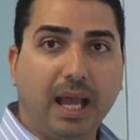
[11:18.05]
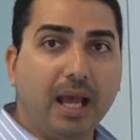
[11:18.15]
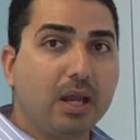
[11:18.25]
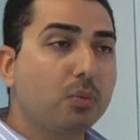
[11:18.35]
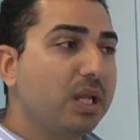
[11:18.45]

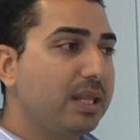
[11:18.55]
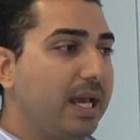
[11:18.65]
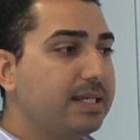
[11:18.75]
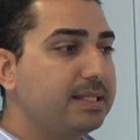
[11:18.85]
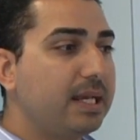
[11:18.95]
And when
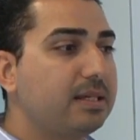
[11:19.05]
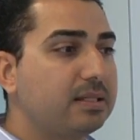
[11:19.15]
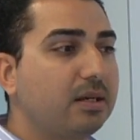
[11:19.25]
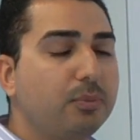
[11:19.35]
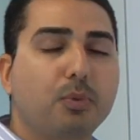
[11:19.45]
the STA
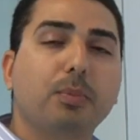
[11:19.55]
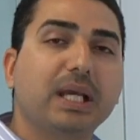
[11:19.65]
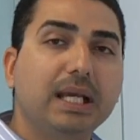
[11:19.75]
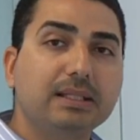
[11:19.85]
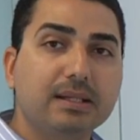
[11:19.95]
start
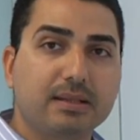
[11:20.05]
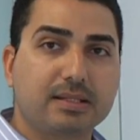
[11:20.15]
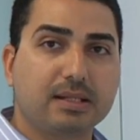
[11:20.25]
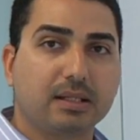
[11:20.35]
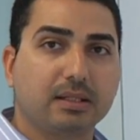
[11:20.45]
propagating the
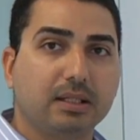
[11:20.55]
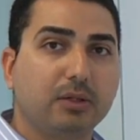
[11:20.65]
signal,